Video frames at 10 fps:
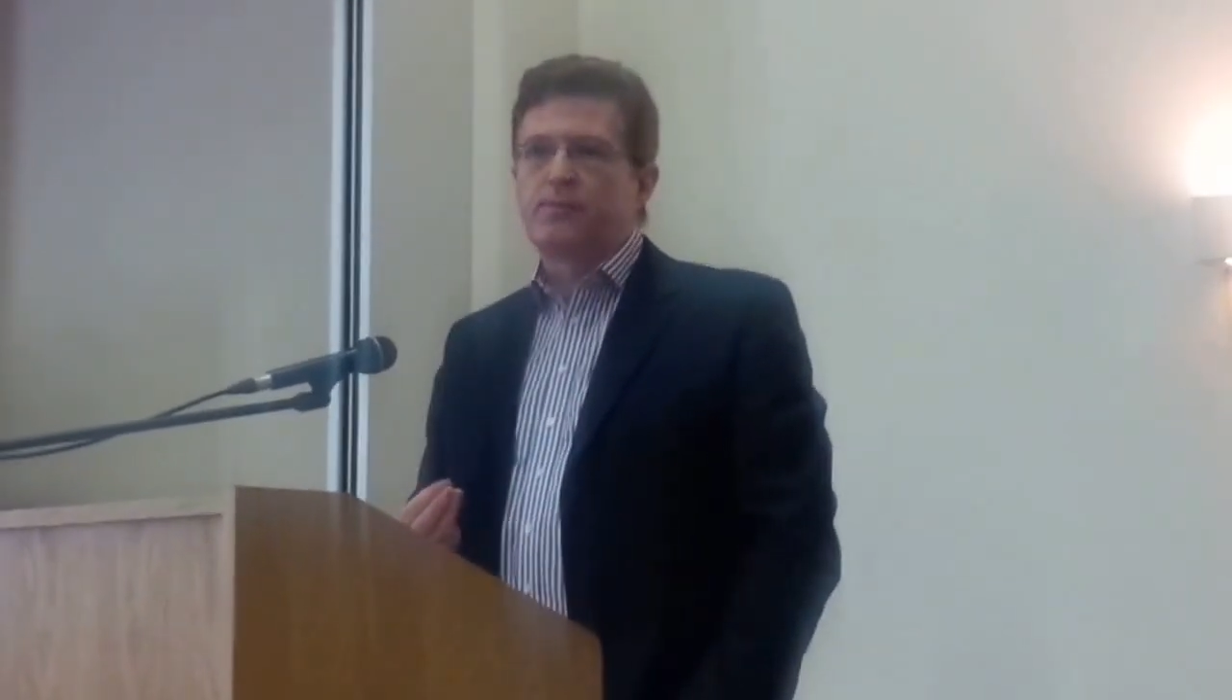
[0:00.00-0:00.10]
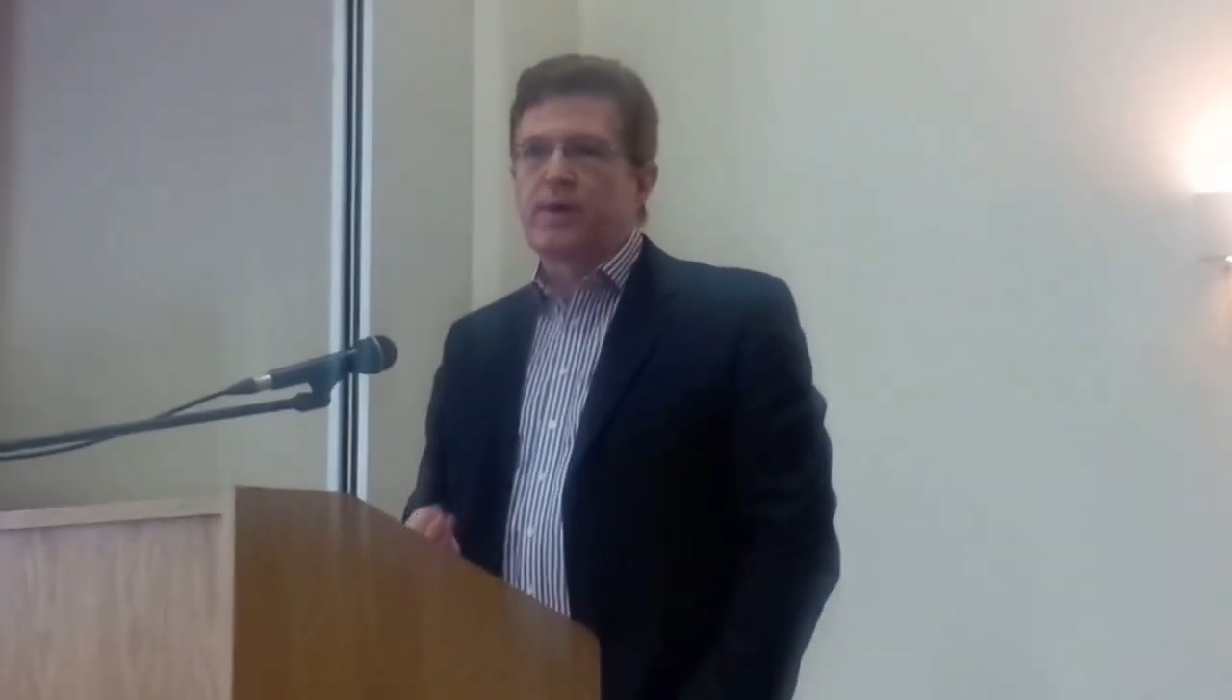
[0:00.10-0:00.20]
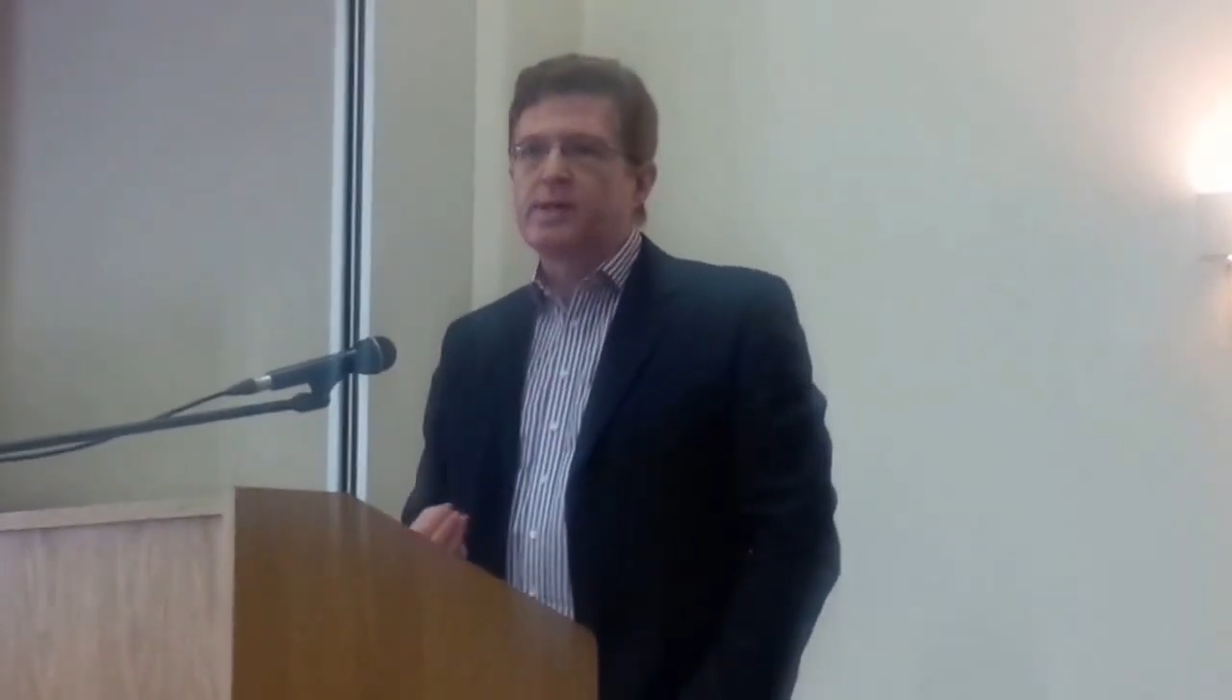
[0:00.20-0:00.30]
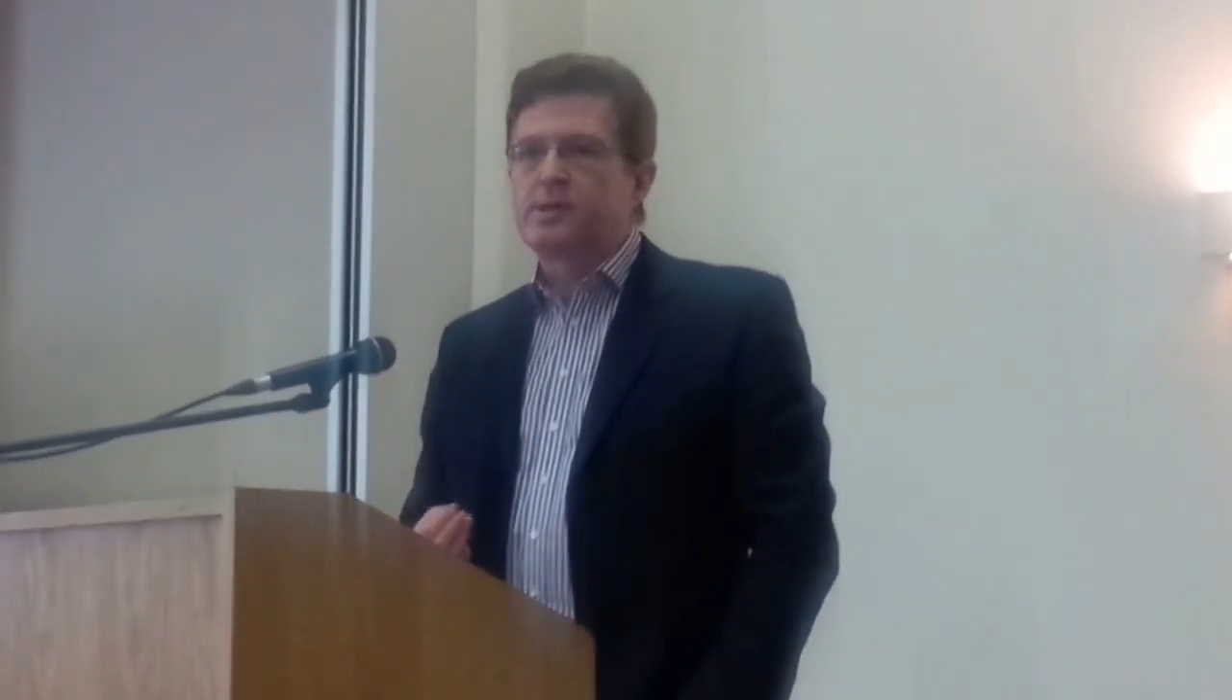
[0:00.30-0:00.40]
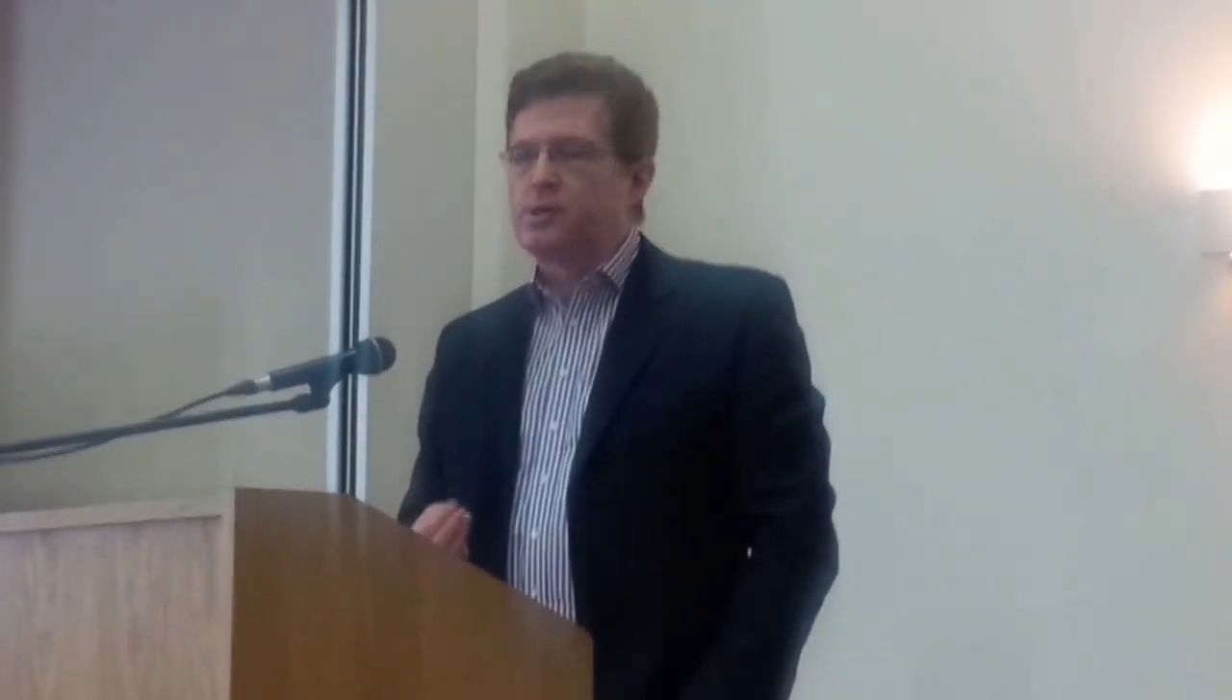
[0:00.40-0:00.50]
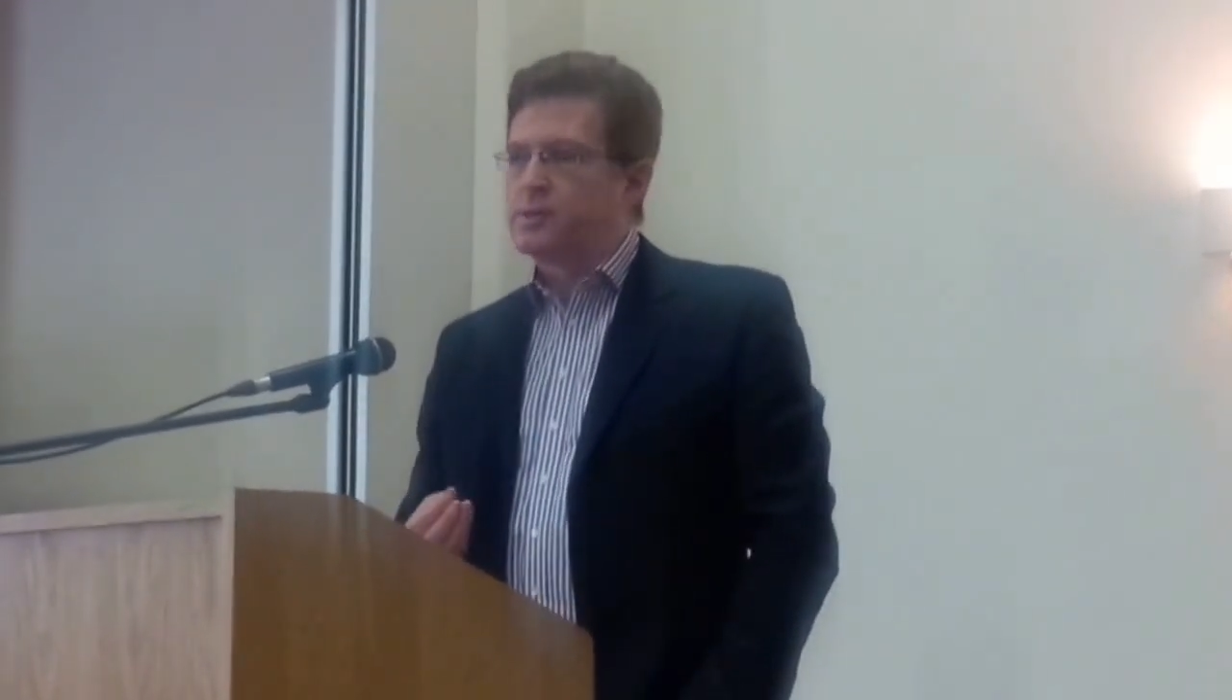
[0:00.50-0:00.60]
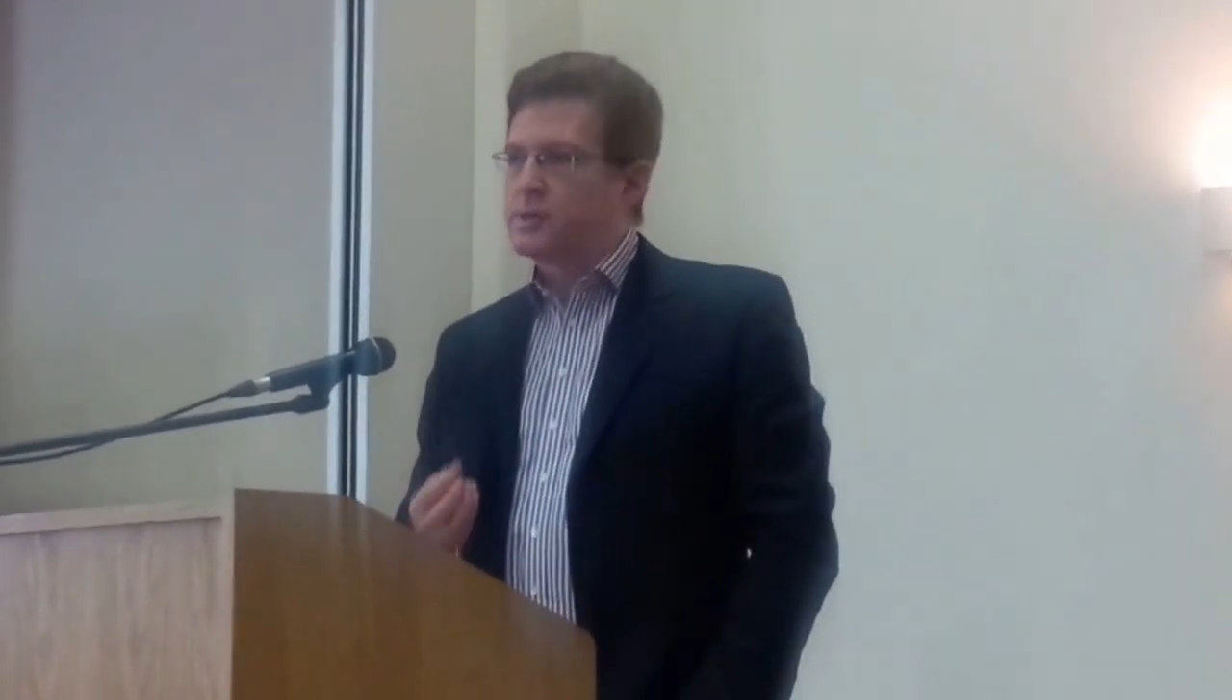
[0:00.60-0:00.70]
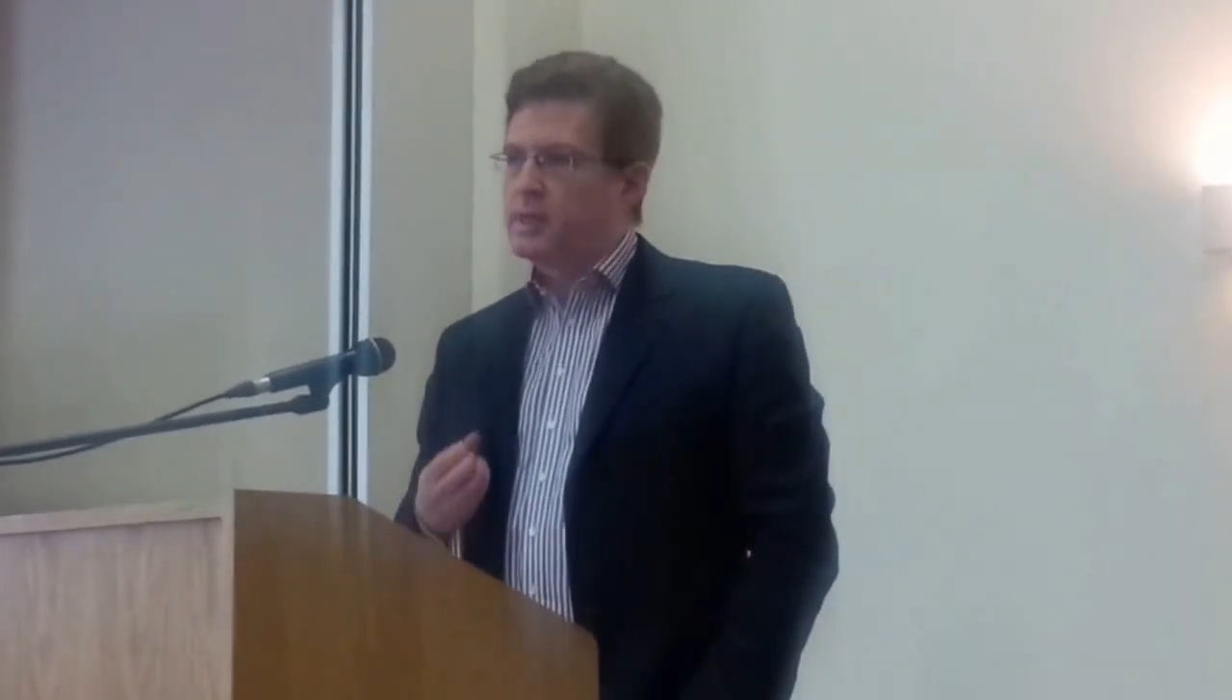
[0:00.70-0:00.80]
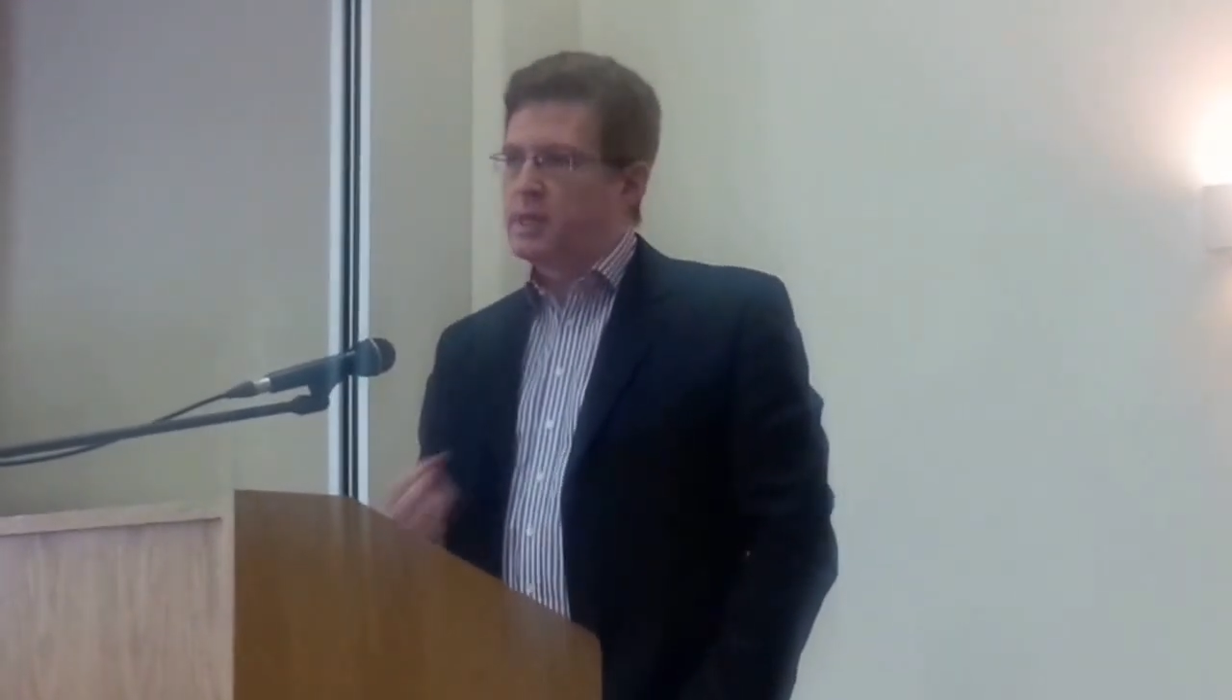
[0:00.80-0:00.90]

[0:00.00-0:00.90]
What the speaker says: advantages